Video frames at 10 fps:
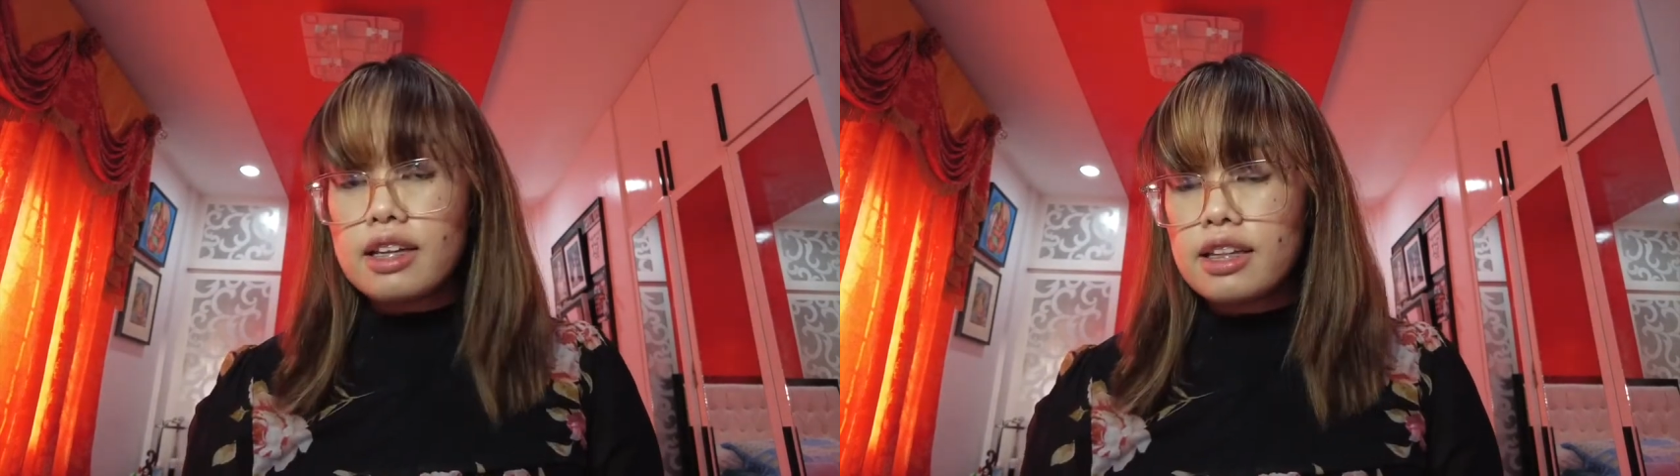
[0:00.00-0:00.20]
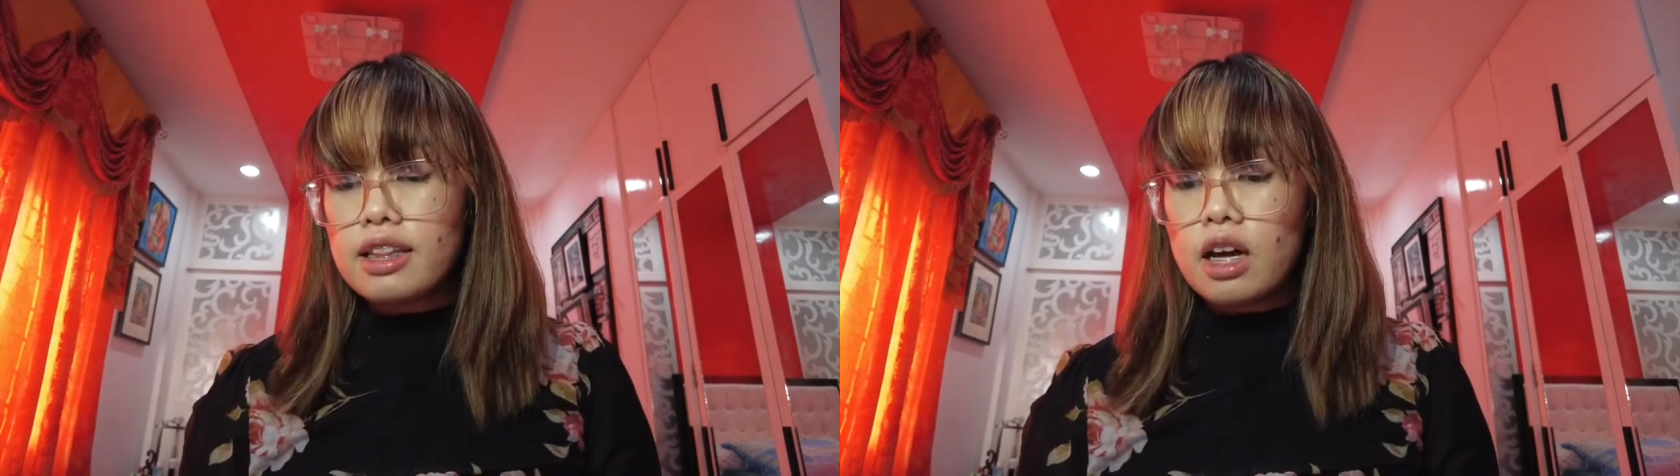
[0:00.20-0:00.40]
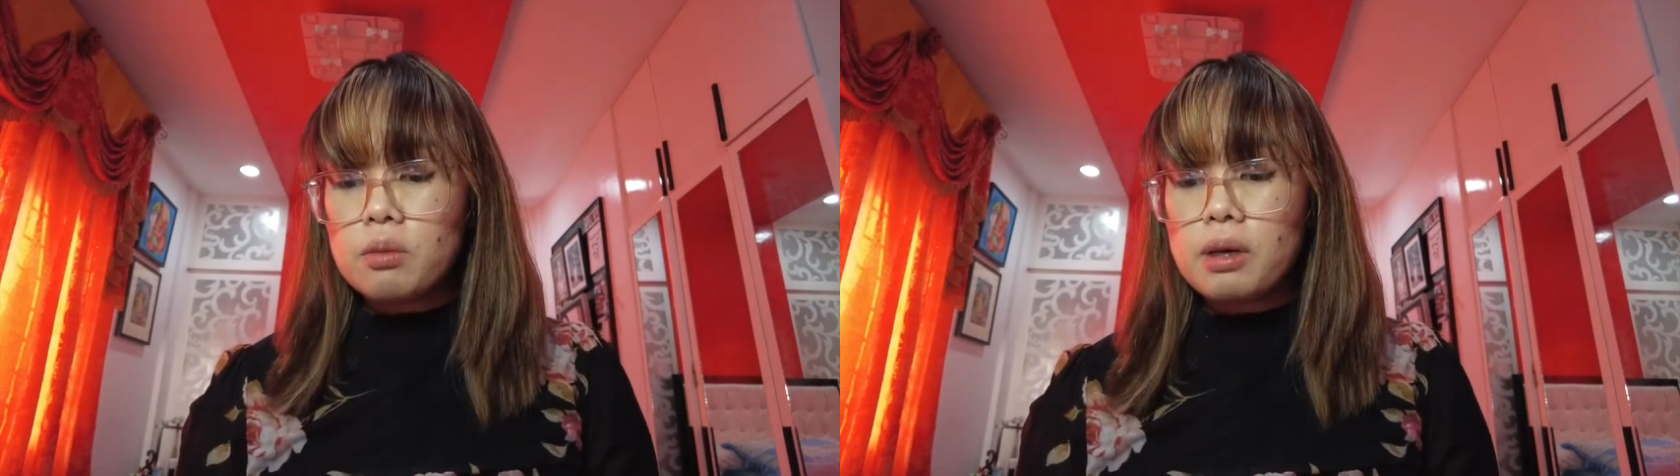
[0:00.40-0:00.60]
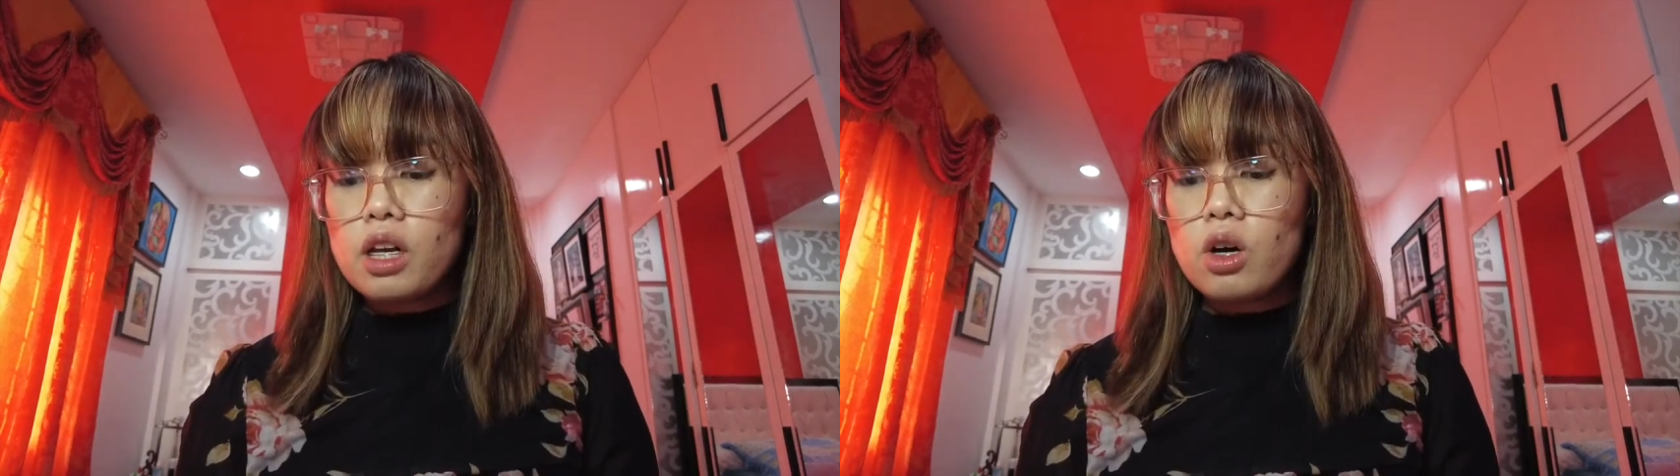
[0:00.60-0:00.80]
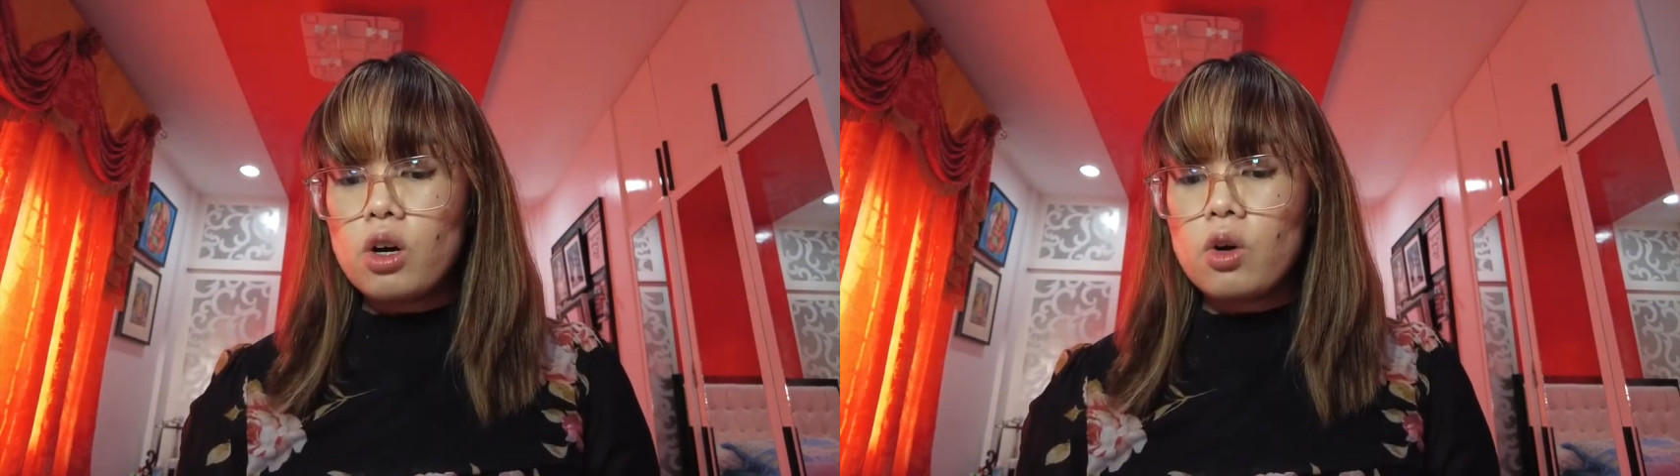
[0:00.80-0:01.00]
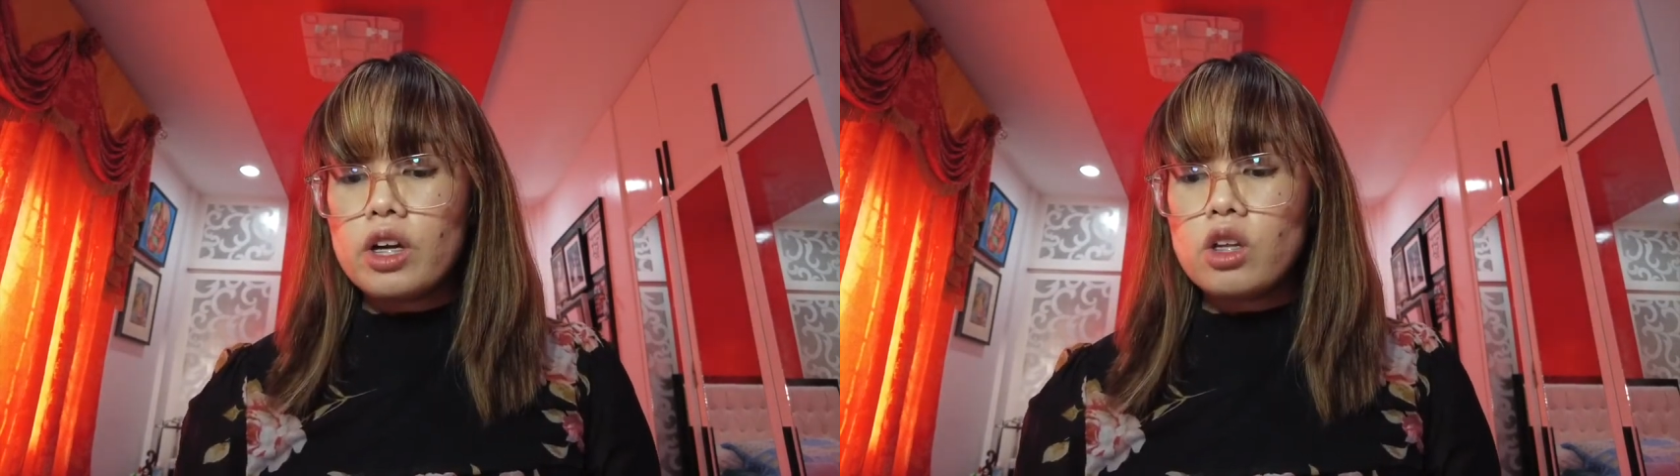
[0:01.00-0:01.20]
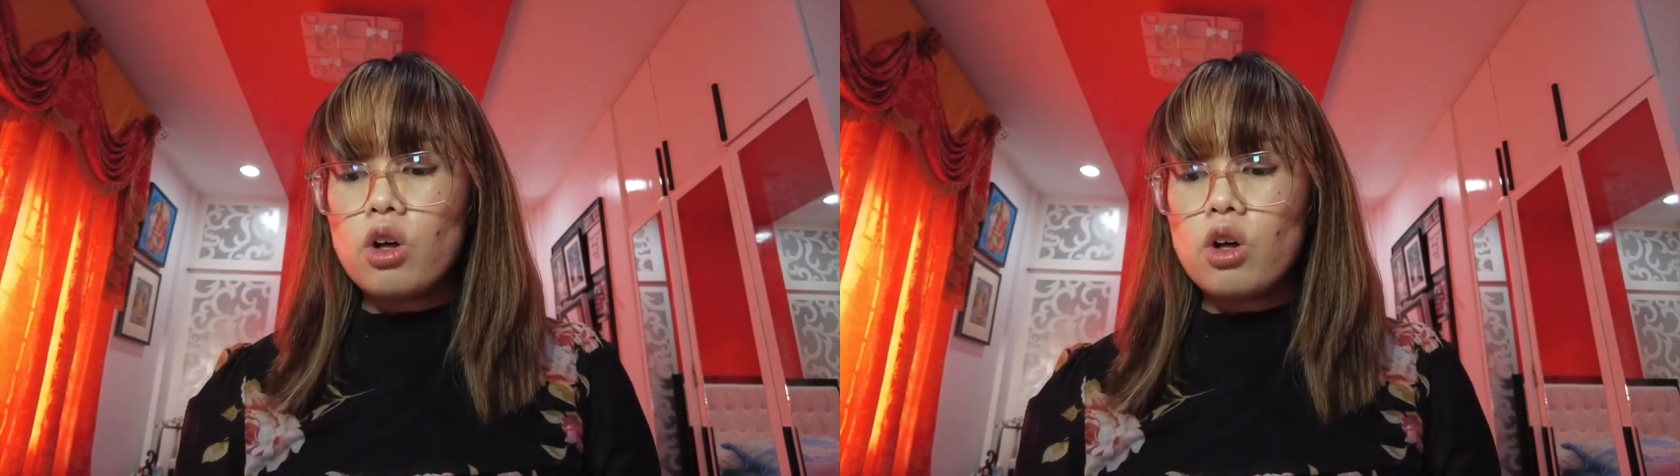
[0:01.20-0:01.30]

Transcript: it down below and